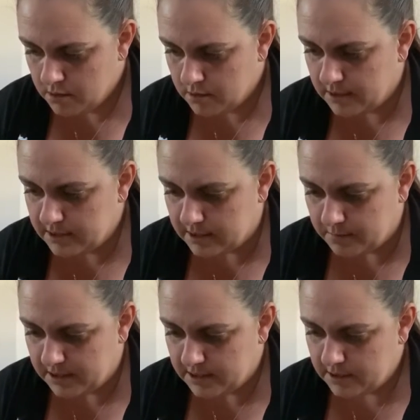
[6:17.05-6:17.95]
This is
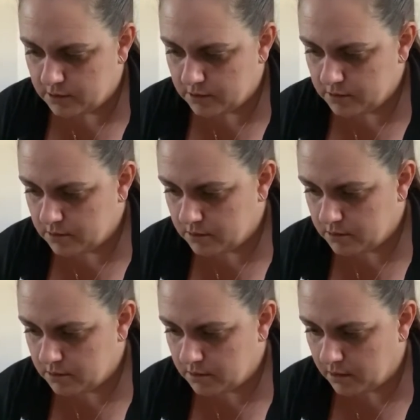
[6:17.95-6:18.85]
my sister's,
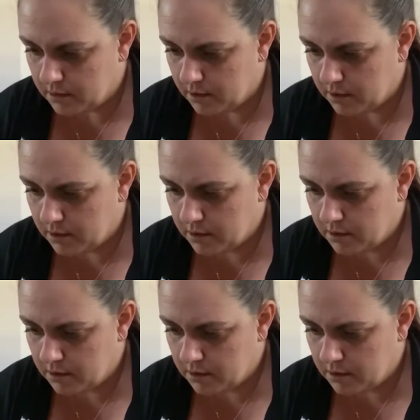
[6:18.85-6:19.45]
I think.